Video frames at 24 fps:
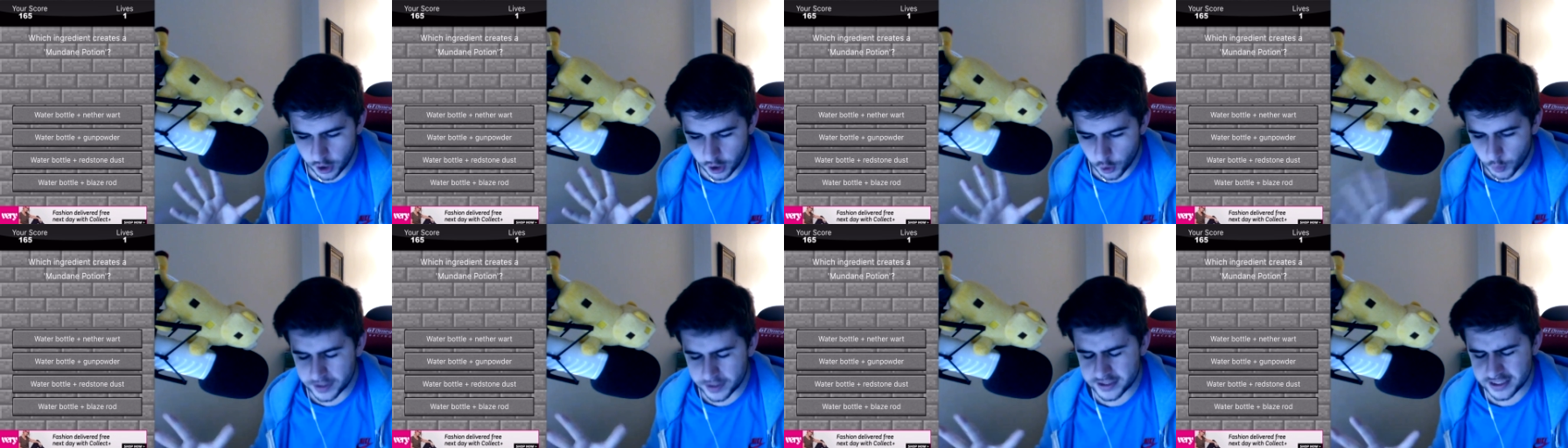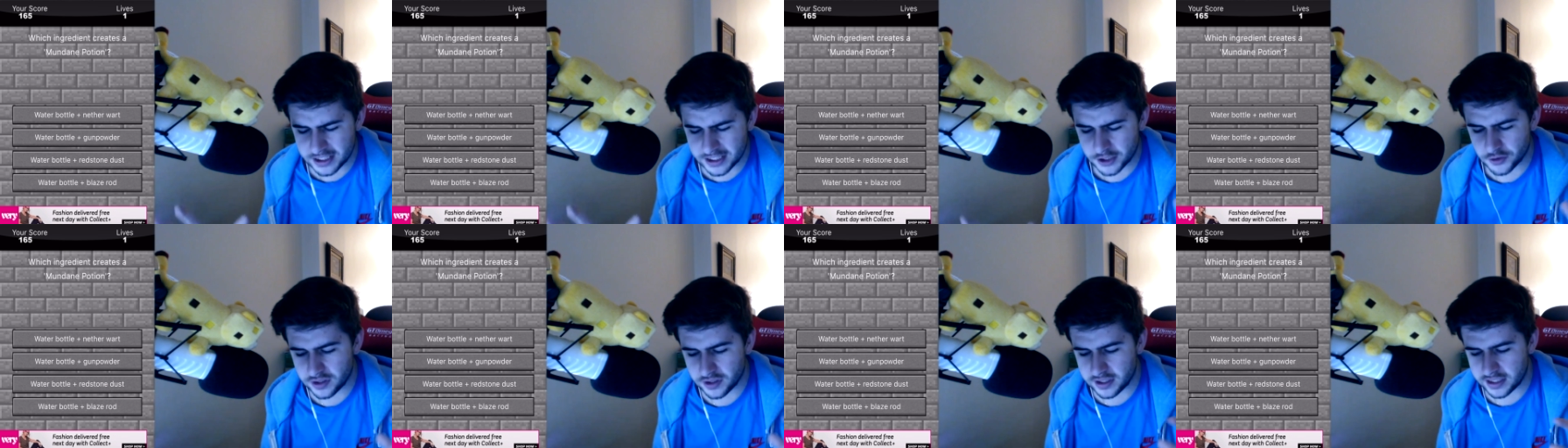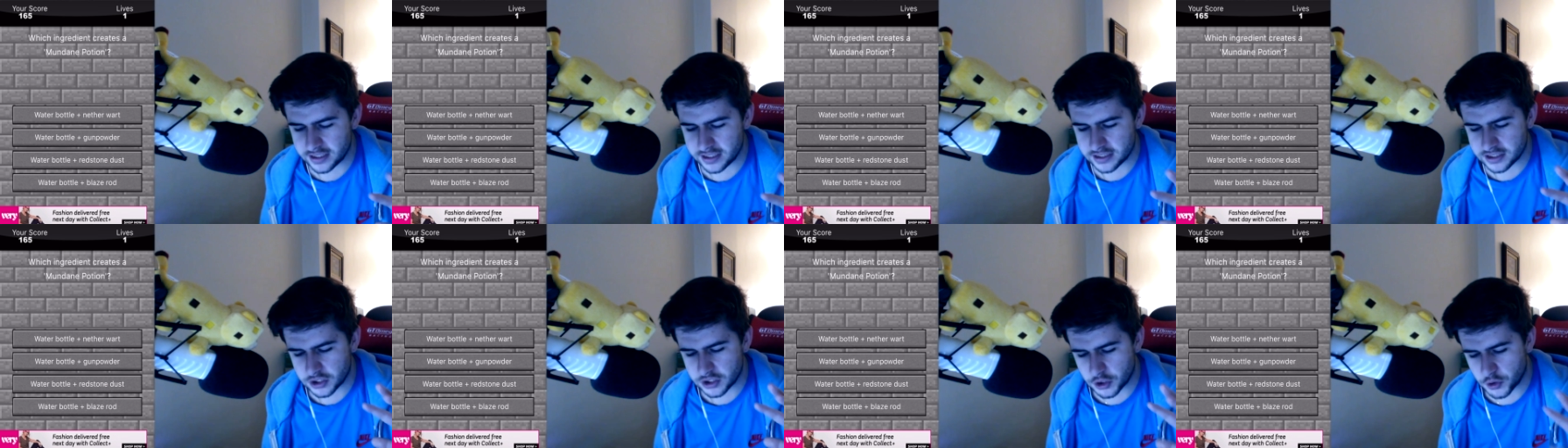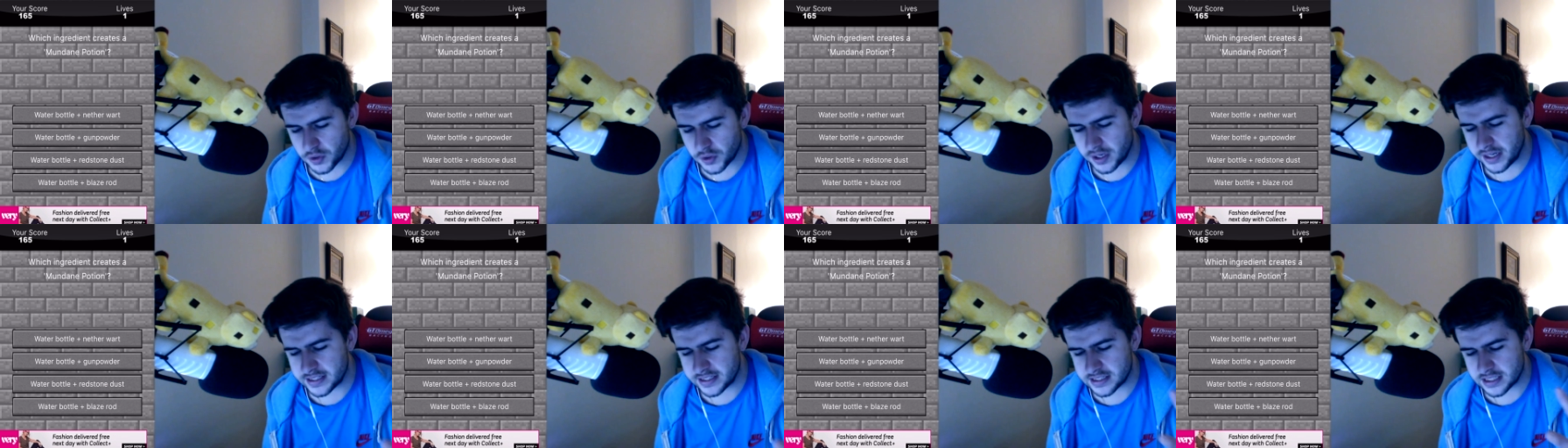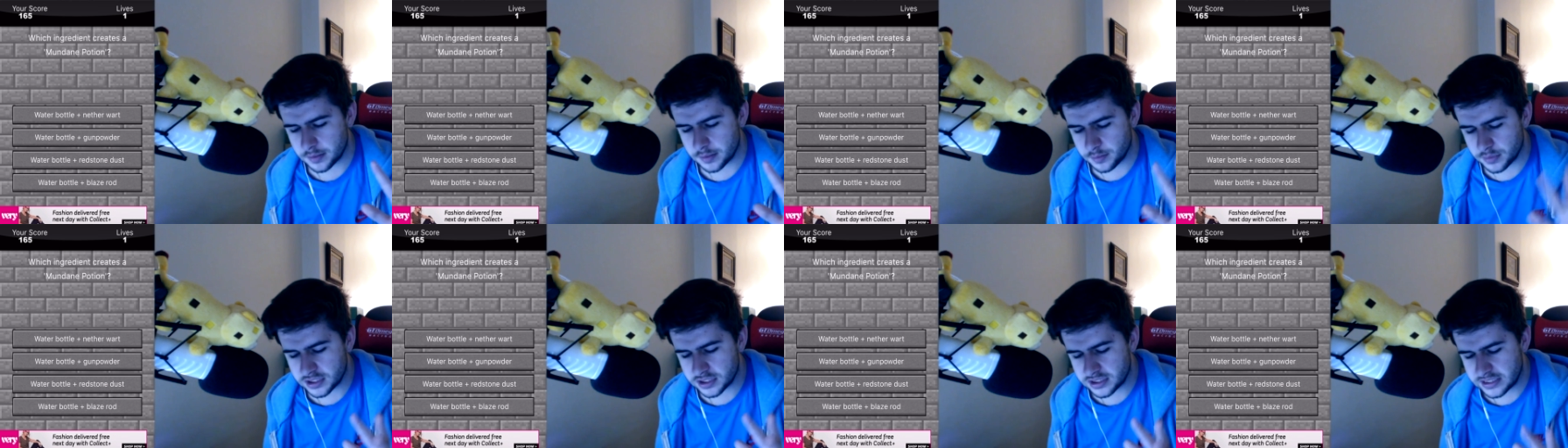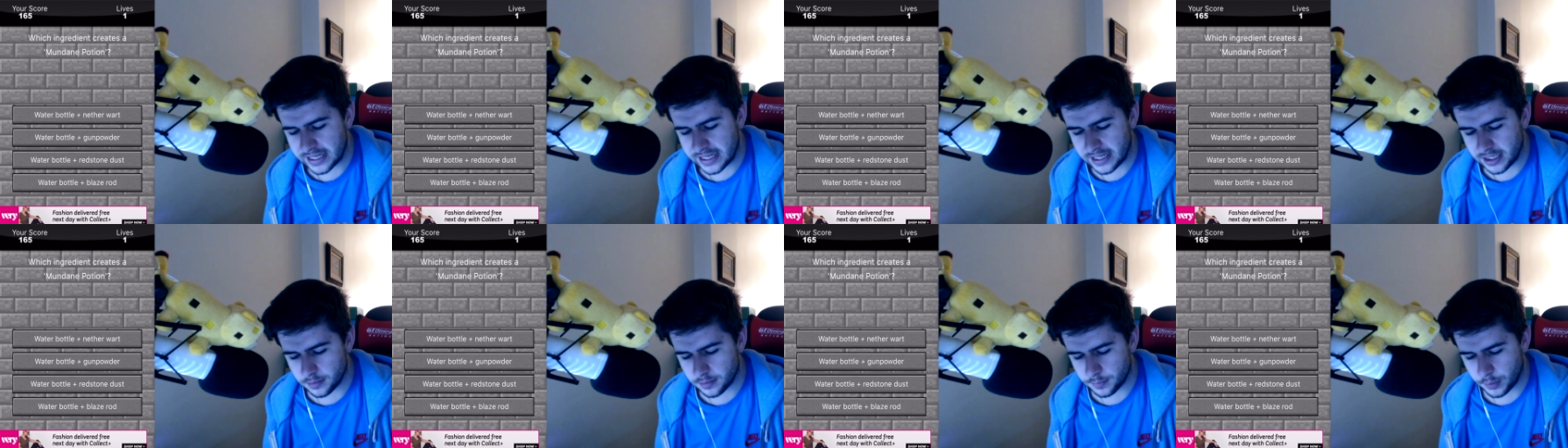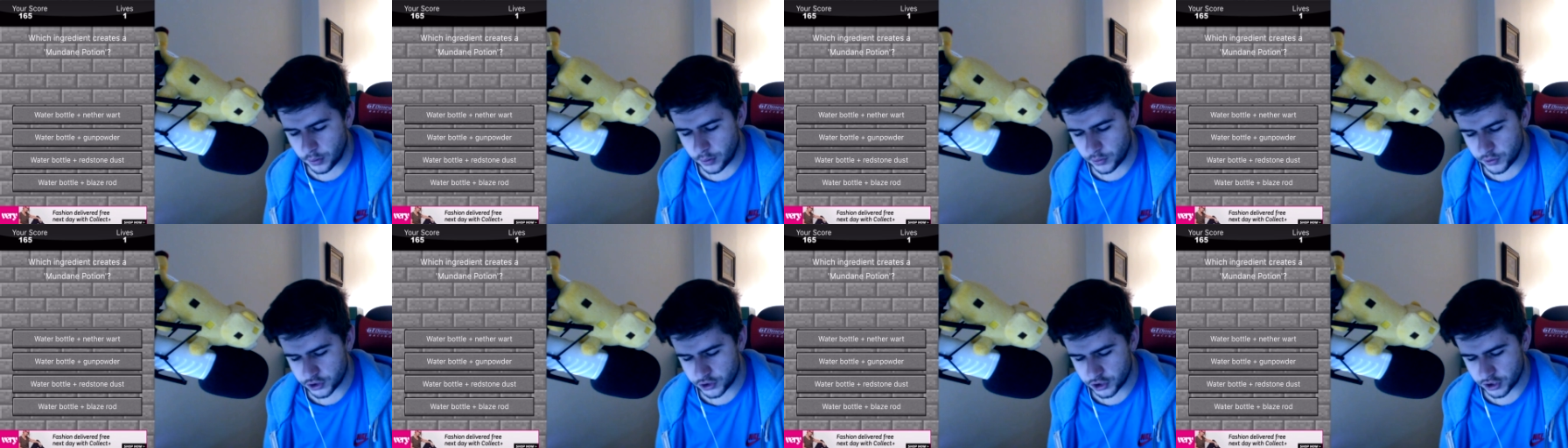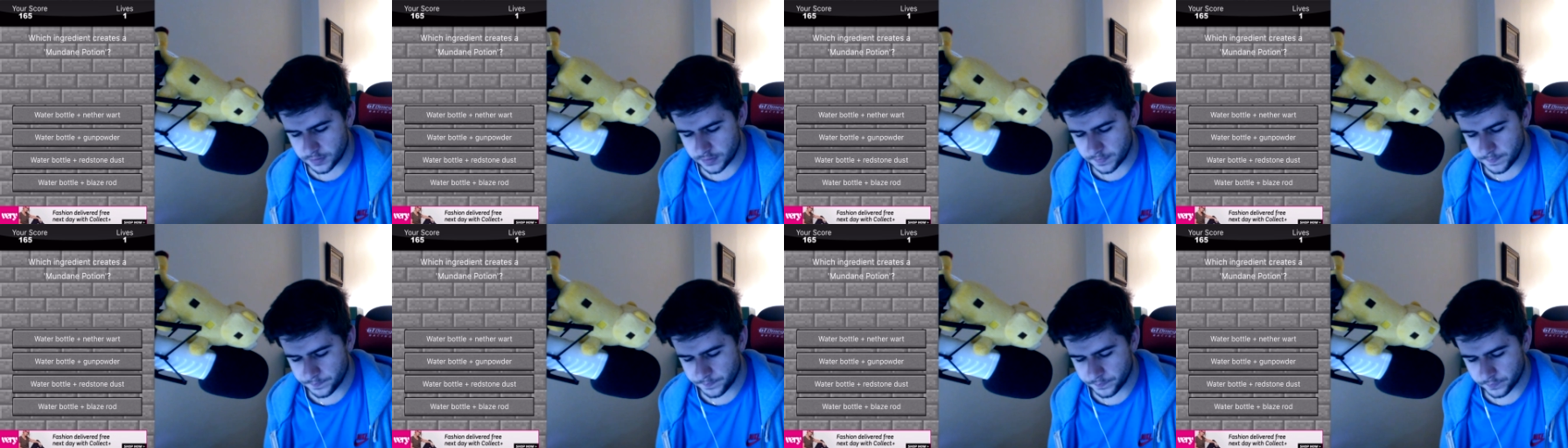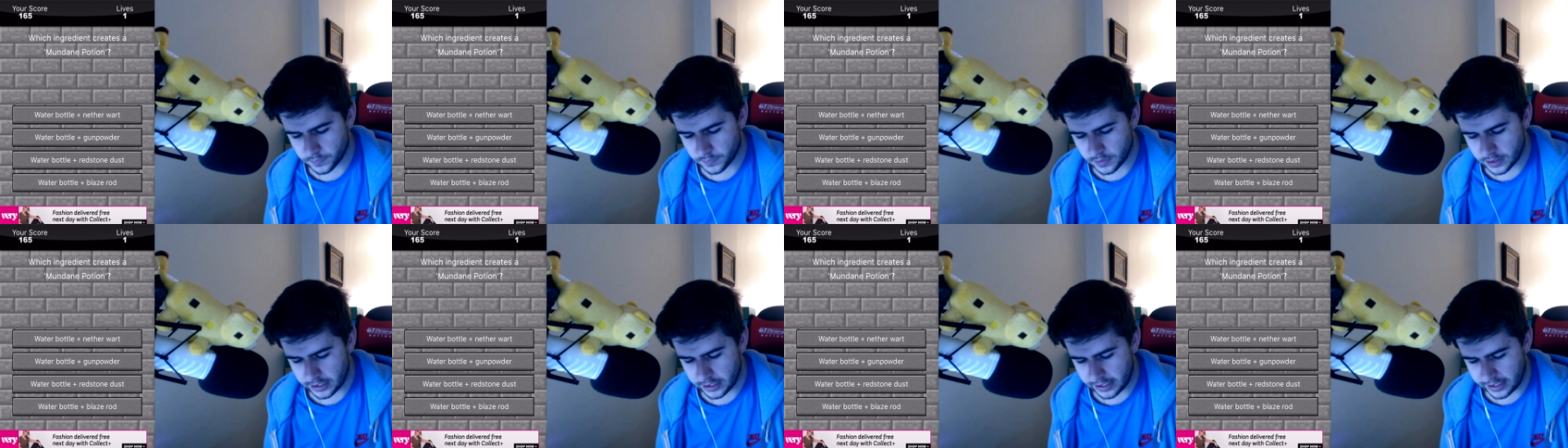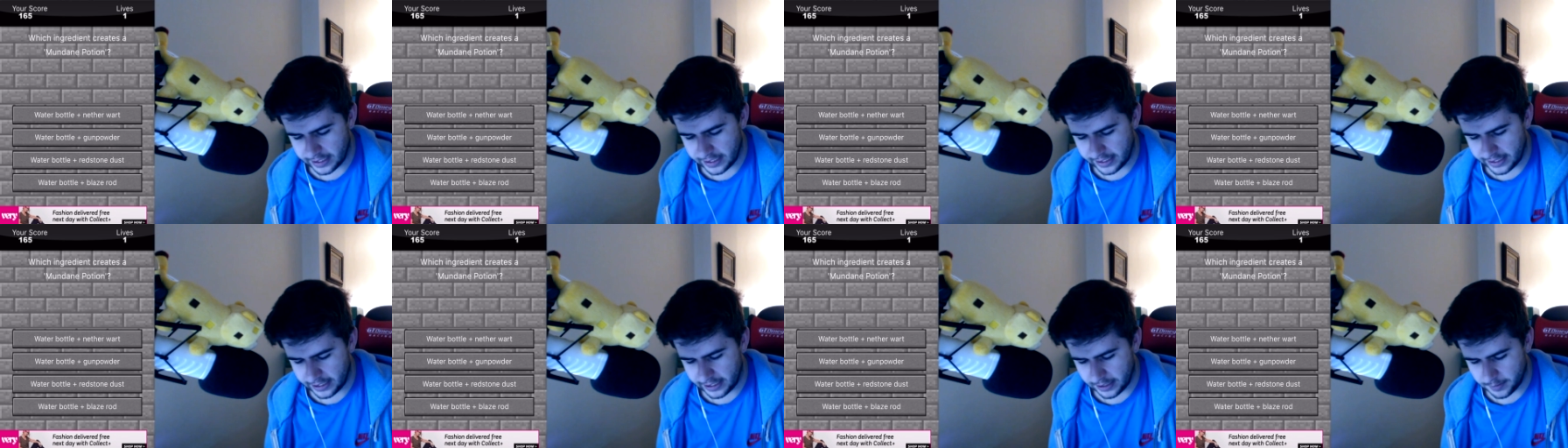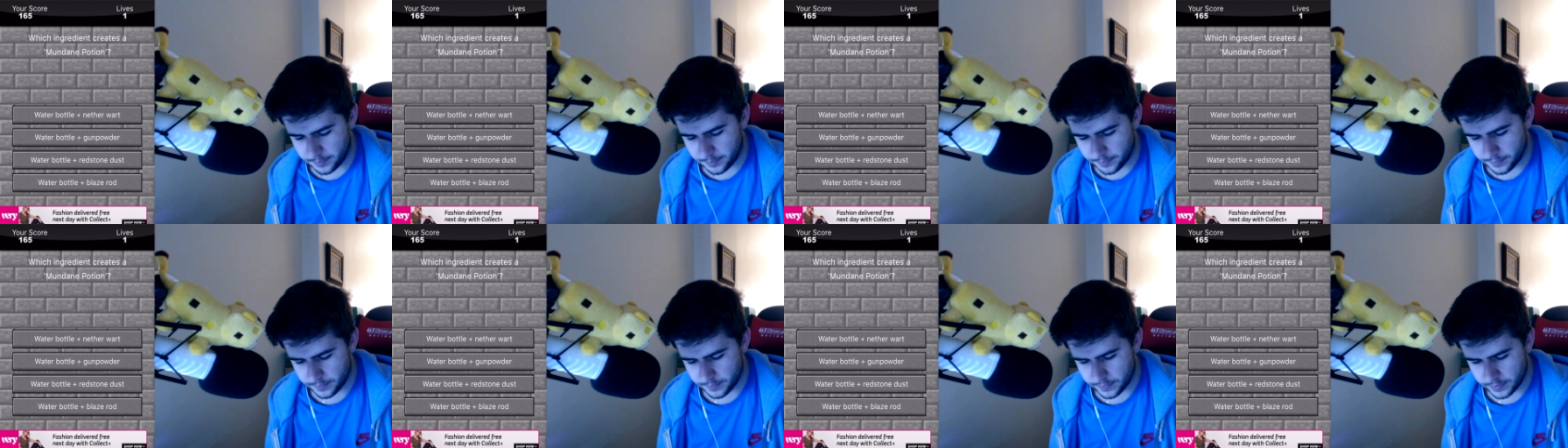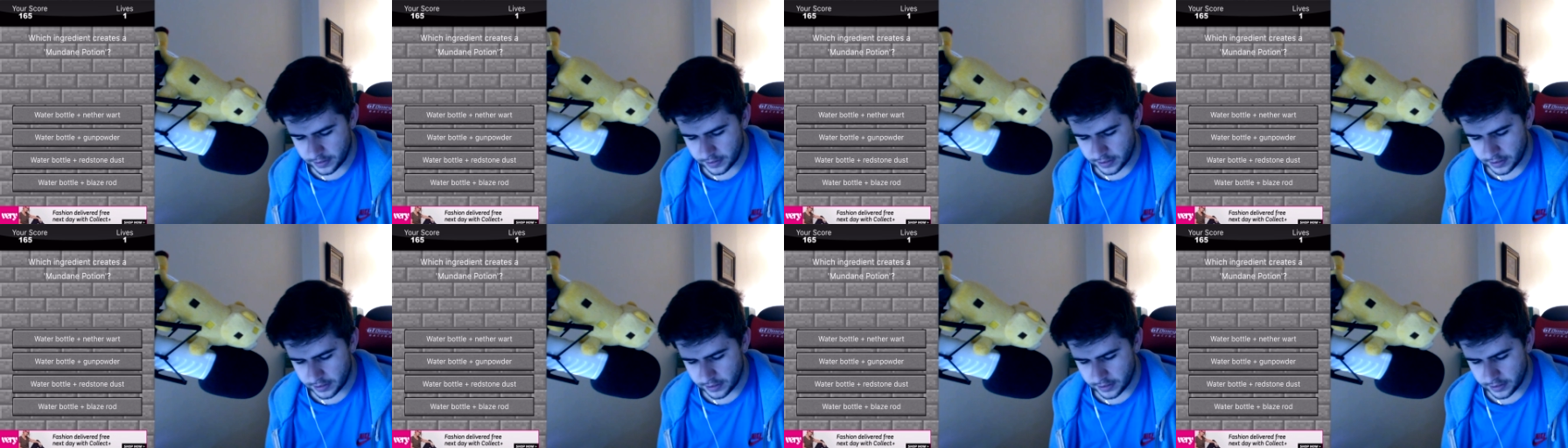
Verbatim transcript: Which ingredients creates a mundane potion? Um,